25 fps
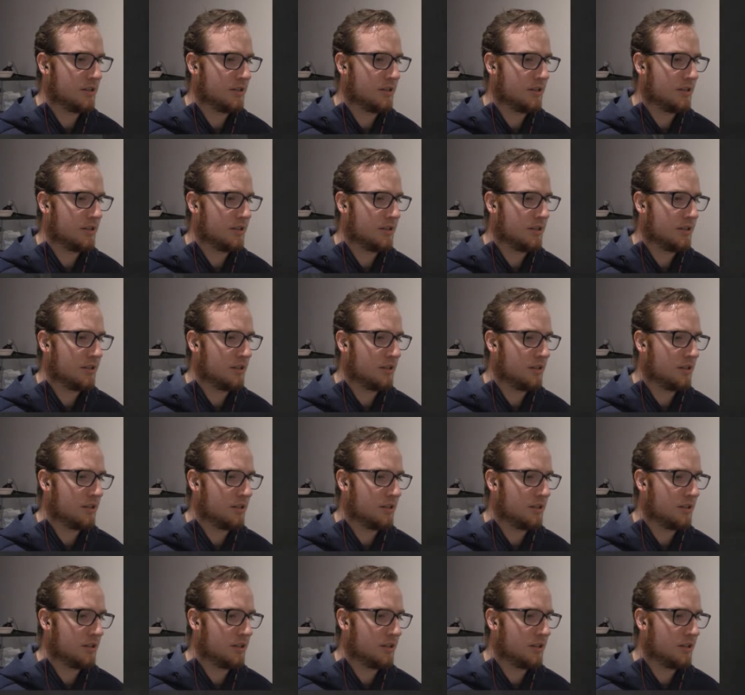
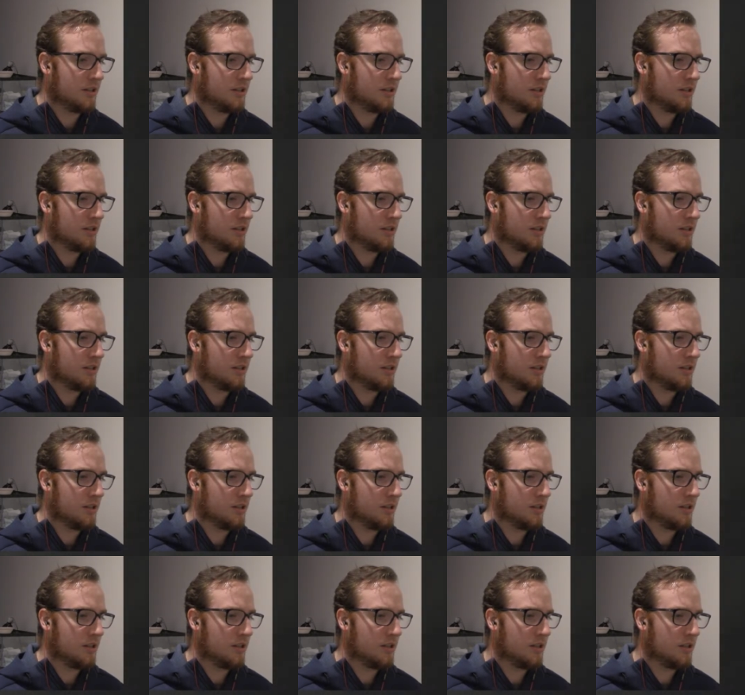
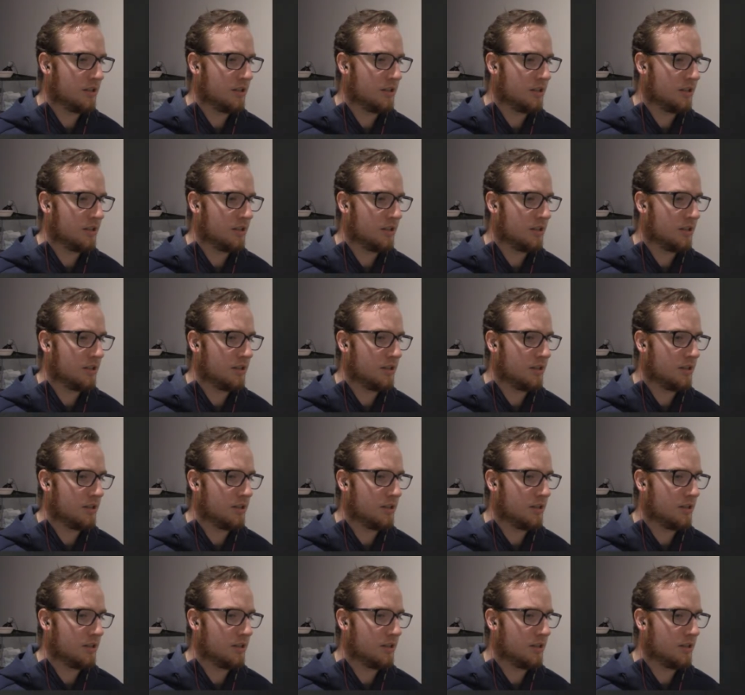
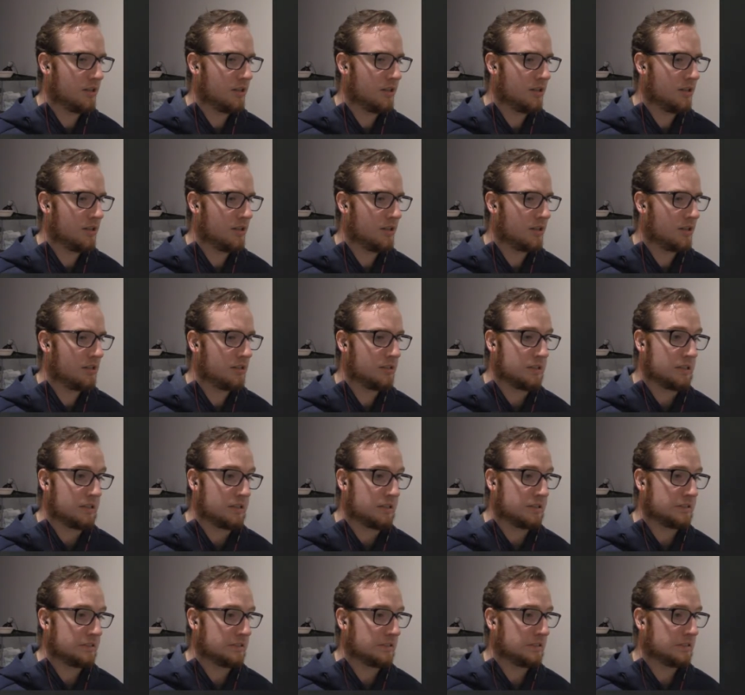
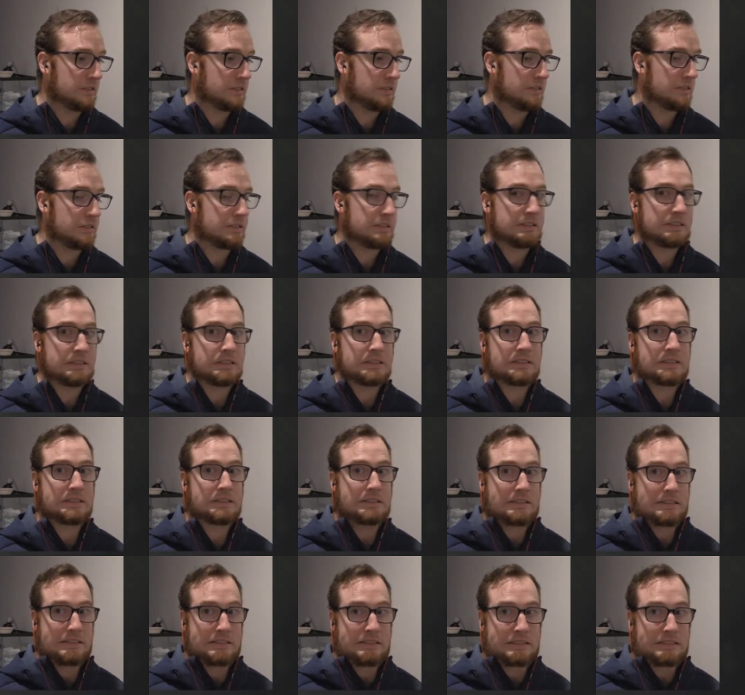
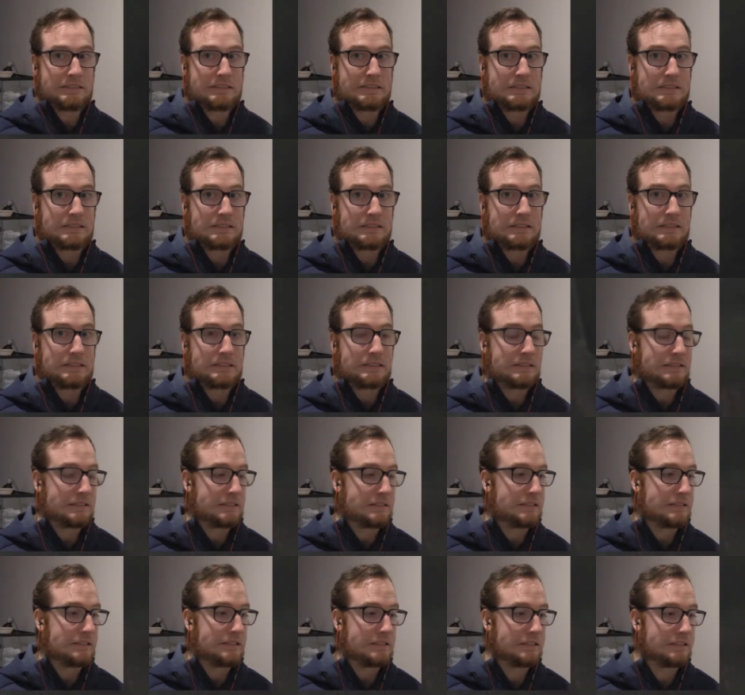
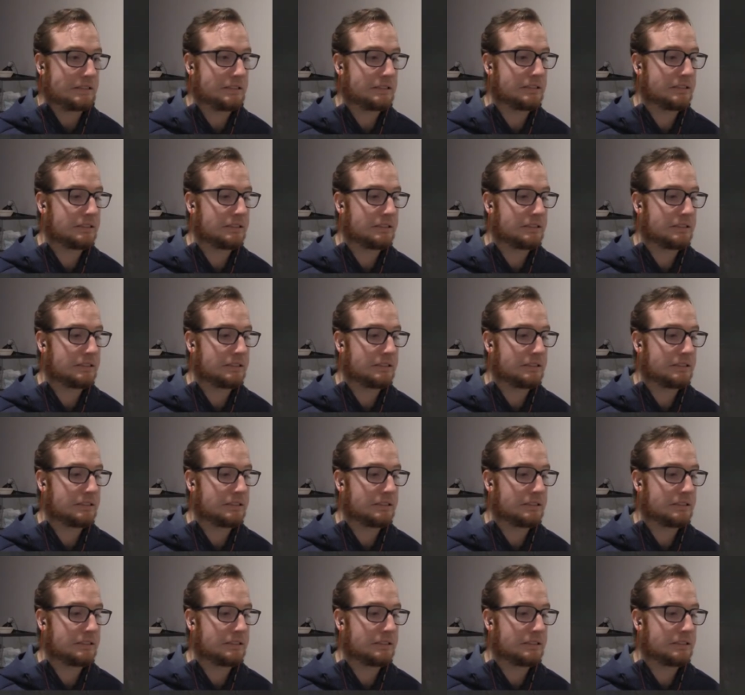No one is speaking in this clip.